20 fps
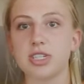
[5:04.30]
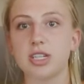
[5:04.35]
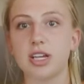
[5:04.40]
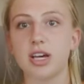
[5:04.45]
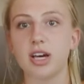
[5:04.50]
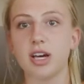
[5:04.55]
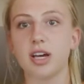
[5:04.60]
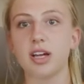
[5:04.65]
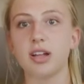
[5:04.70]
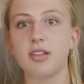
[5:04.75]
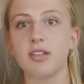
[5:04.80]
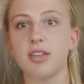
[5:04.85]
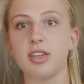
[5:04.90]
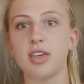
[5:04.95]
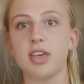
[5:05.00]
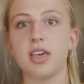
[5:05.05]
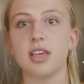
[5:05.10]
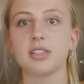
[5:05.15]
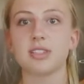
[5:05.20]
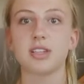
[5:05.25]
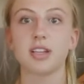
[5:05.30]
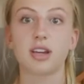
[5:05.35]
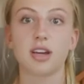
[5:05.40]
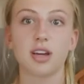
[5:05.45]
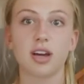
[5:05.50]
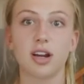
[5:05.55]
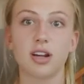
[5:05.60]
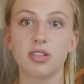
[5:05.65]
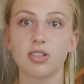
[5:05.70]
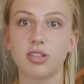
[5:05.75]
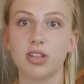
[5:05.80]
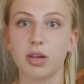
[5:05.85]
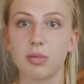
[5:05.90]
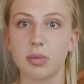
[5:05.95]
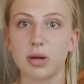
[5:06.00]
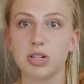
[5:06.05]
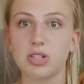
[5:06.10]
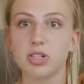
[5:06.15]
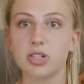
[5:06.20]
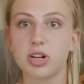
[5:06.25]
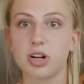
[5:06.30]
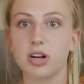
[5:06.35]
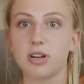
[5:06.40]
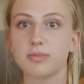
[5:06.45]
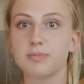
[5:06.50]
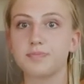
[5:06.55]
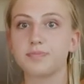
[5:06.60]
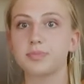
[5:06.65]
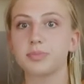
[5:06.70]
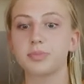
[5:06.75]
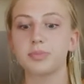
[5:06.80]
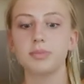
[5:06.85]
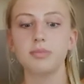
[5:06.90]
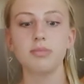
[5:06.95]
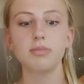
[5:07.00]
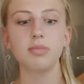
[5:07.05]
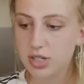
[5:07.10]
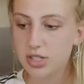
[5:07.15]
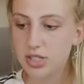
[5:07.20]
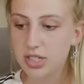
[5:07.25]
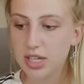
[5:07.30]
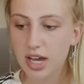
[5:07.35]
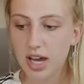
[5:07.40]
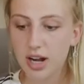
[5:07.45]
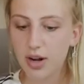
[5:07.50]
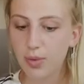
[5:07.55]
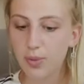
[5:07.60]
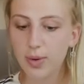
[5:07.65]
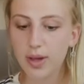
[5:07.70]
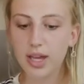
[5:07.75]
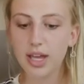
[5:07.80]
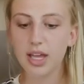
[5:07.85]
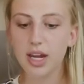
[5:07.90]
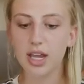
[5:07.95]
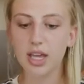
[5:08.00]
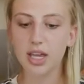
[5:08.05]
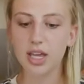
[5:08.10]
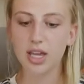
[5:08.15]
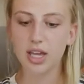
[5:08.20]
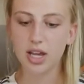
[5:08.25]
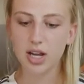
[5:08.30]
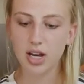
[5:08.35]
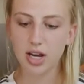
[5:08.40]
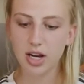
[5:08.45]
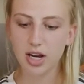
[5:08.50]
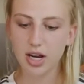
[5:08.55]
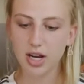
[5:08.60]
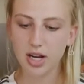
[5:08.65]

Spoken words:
to It's gonna kind of look like my shirt. Just kind of winging it here.